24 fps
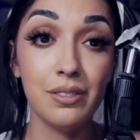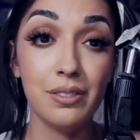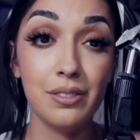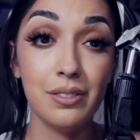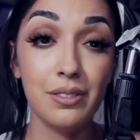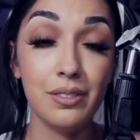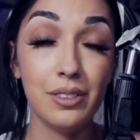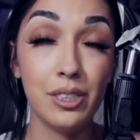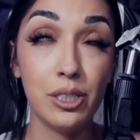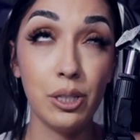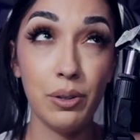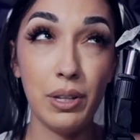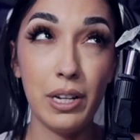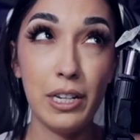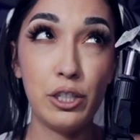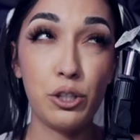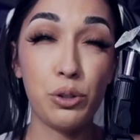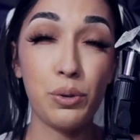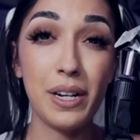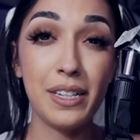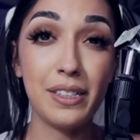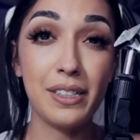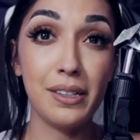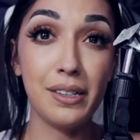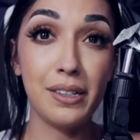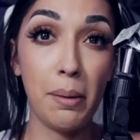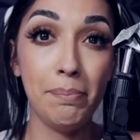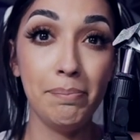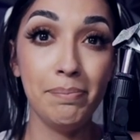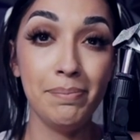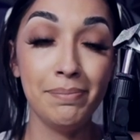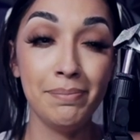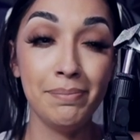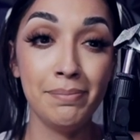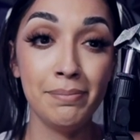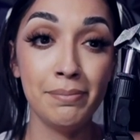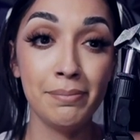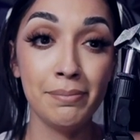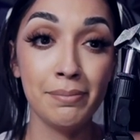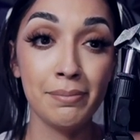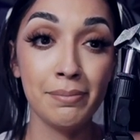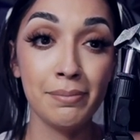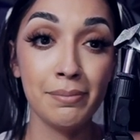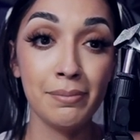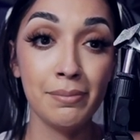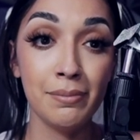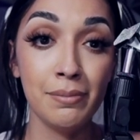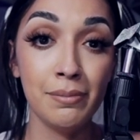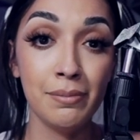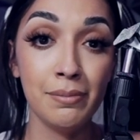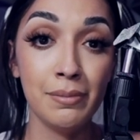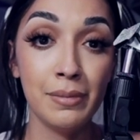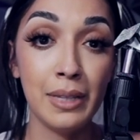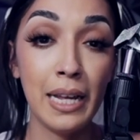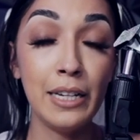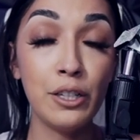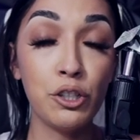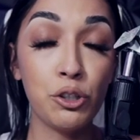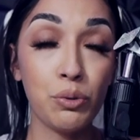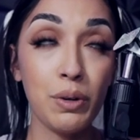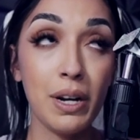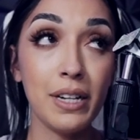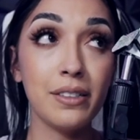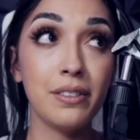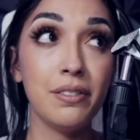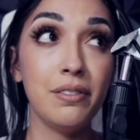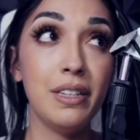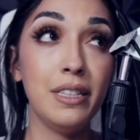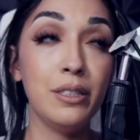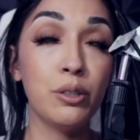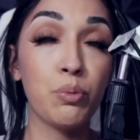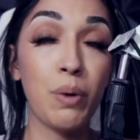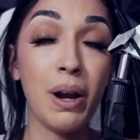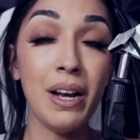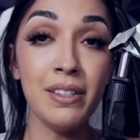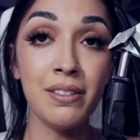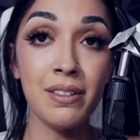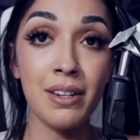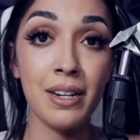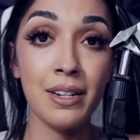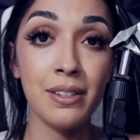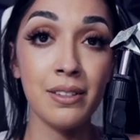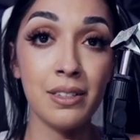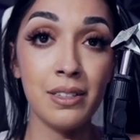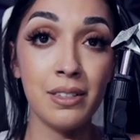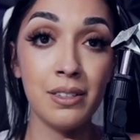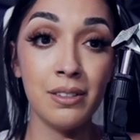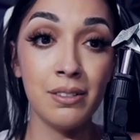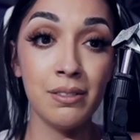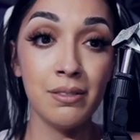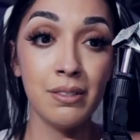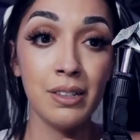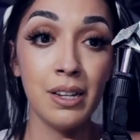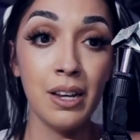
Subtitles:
So they tricked them. They tricked these residents.